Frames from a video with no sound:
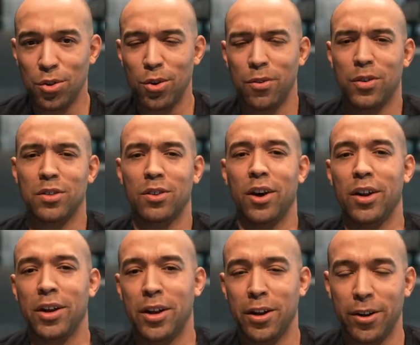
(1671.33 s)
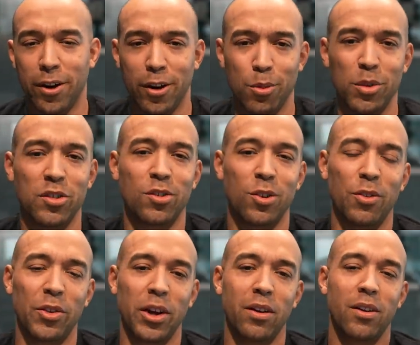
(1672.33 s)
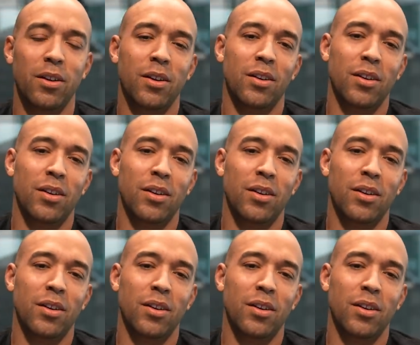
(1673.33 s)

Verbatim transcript: too, if it's oh. not an anonymous survey.